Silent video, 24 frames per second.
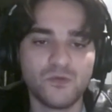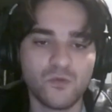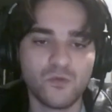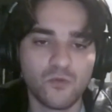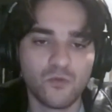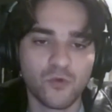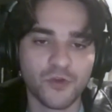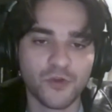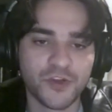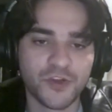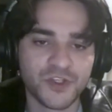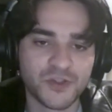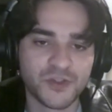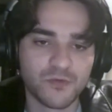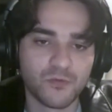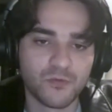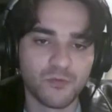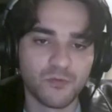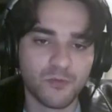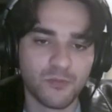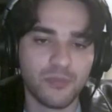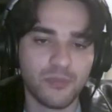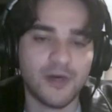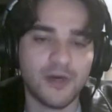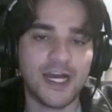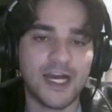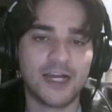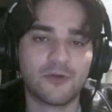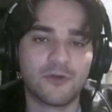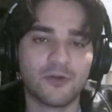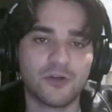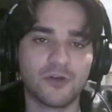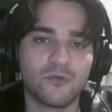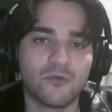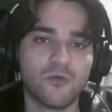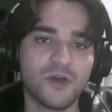where this black
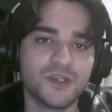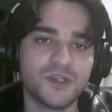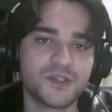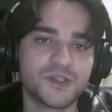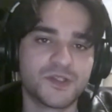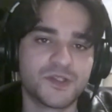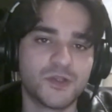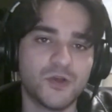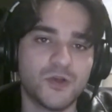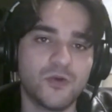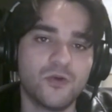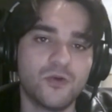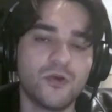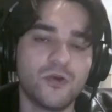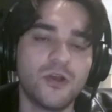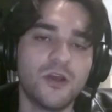rook was. So